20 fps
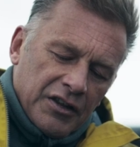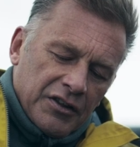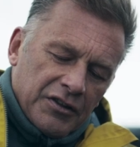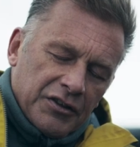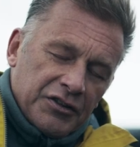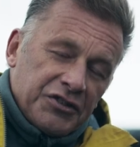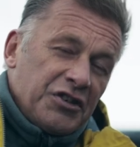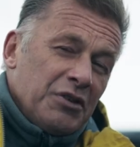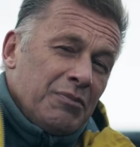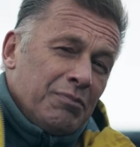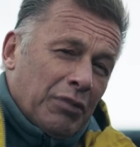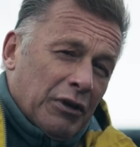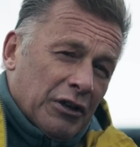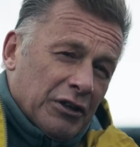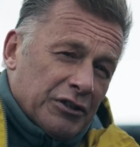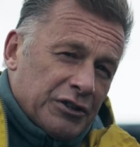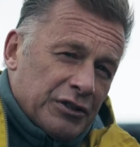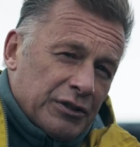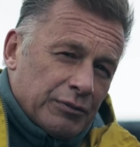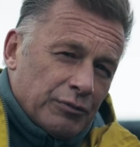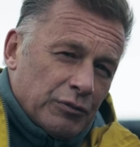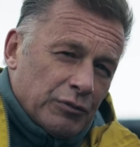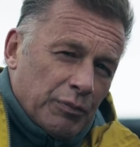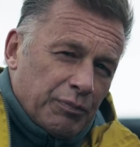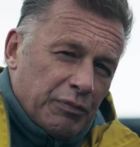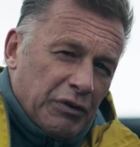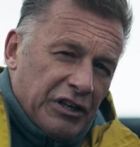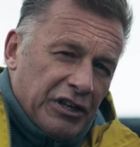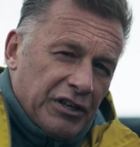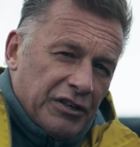The simplest would
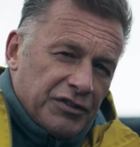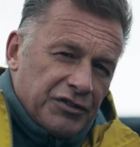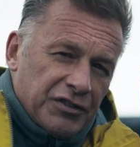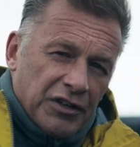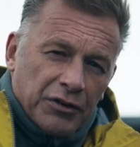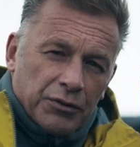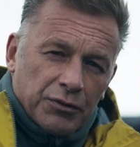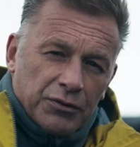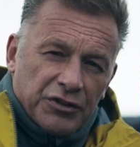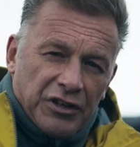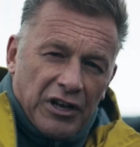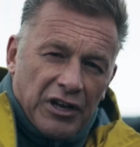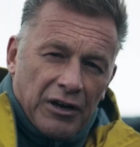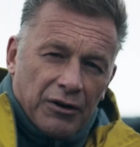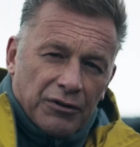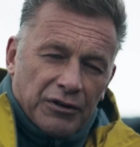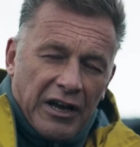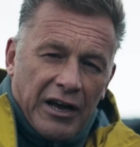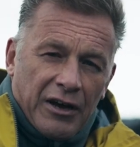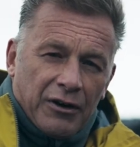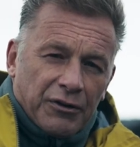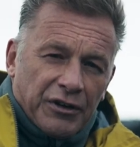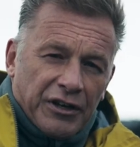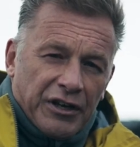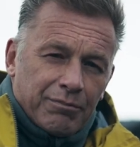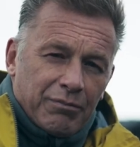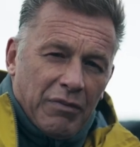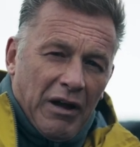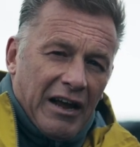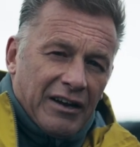be single-celled algae
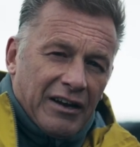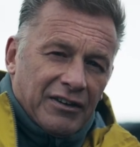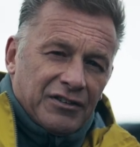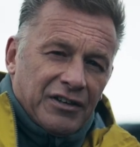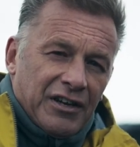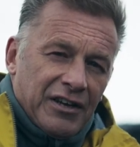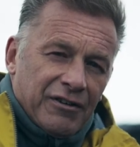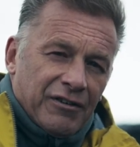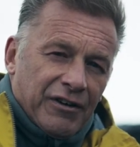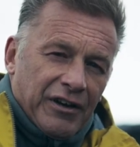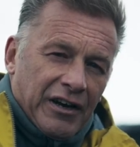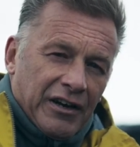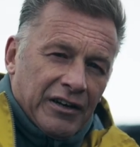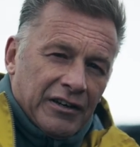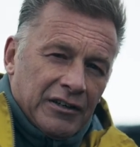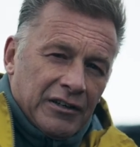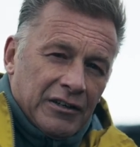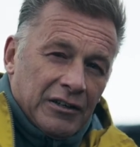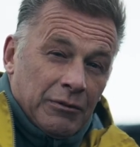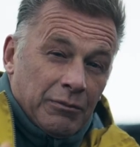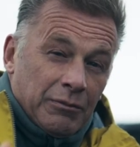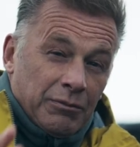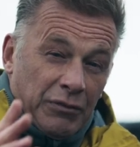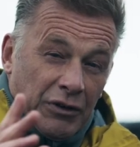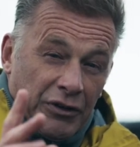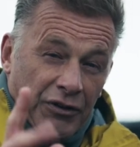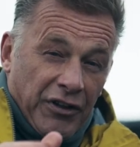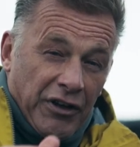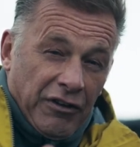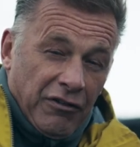and bacteria,
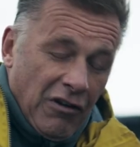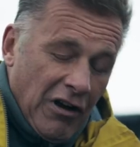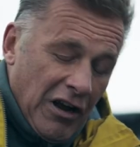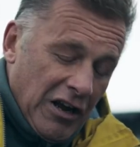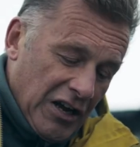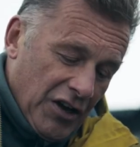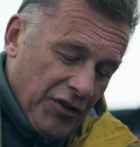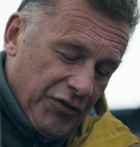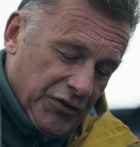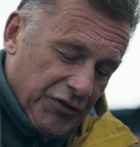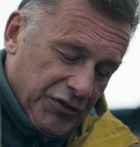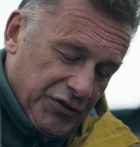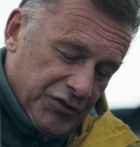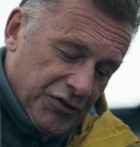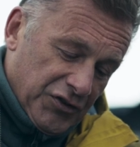but there are others.